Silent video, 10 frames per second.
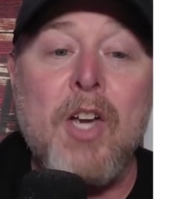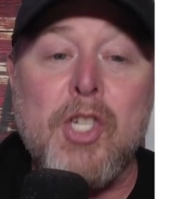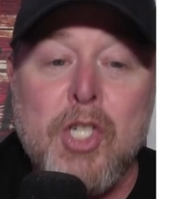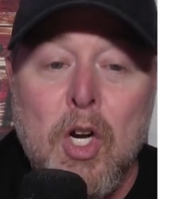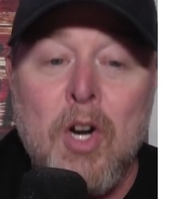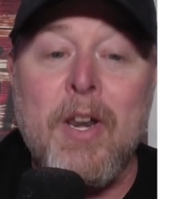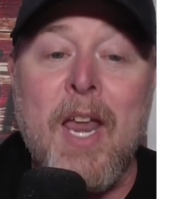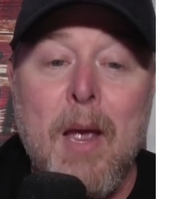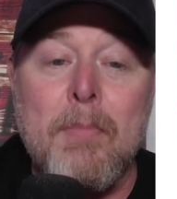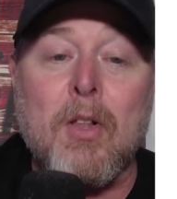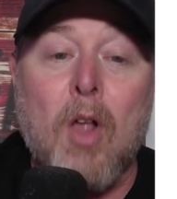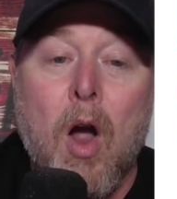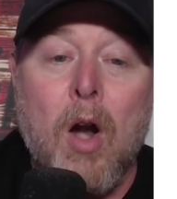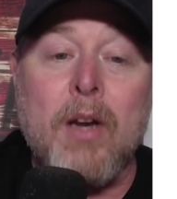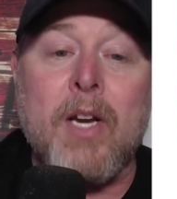Assured him
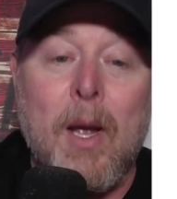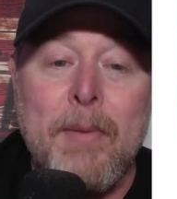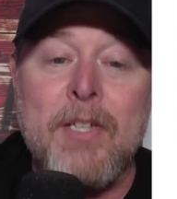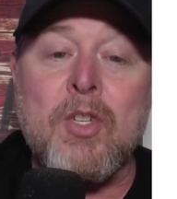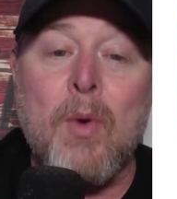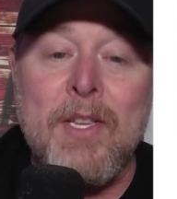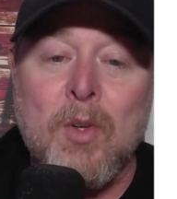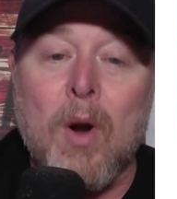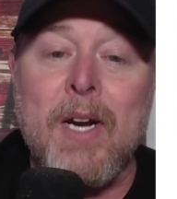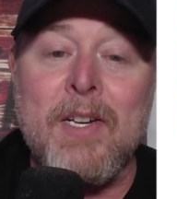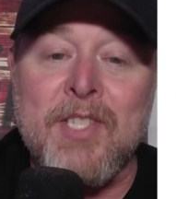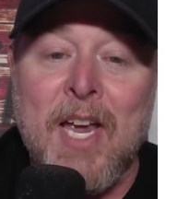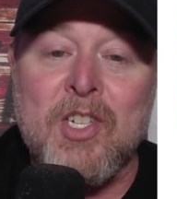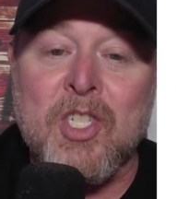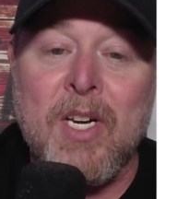Clark, coming to his
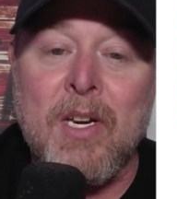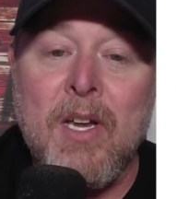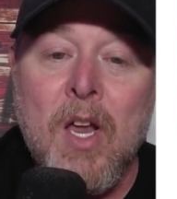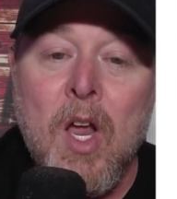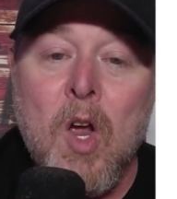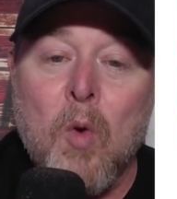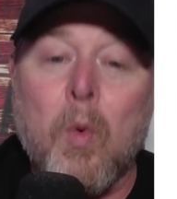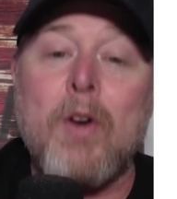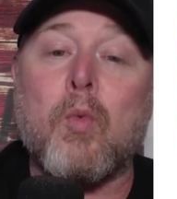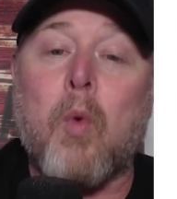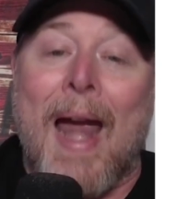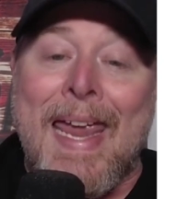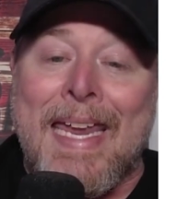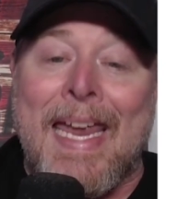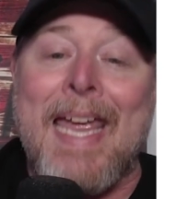organization, would
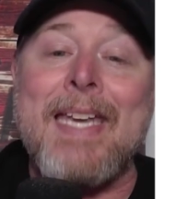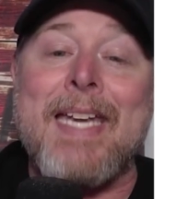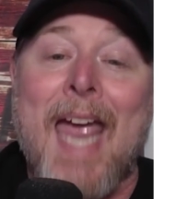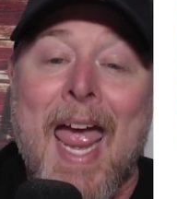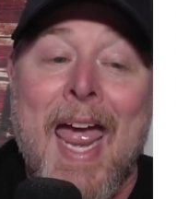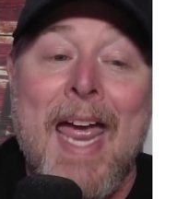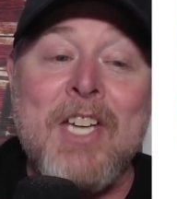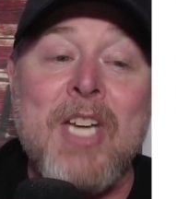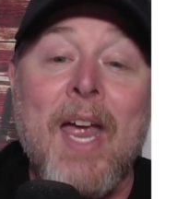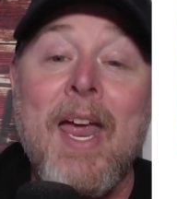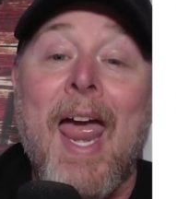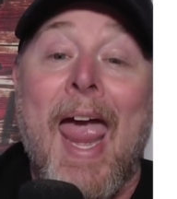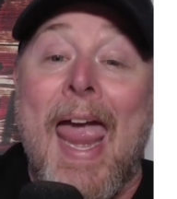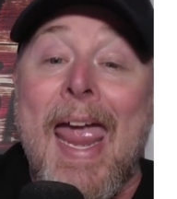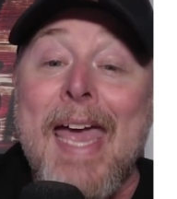rake in cash
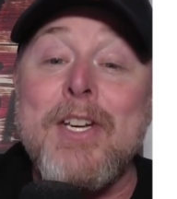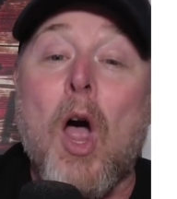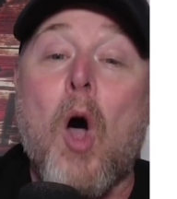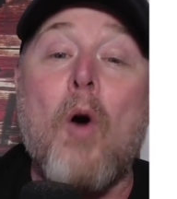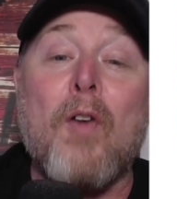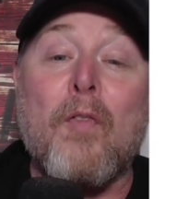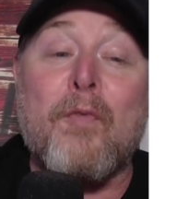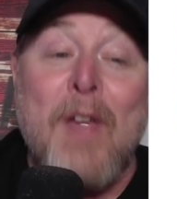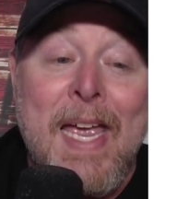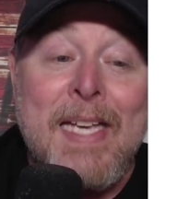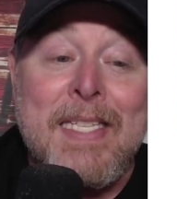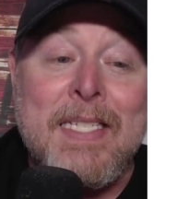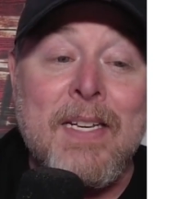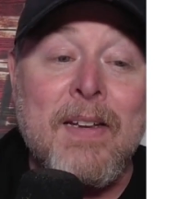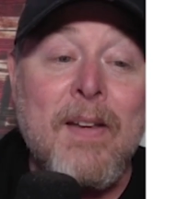hand over fist.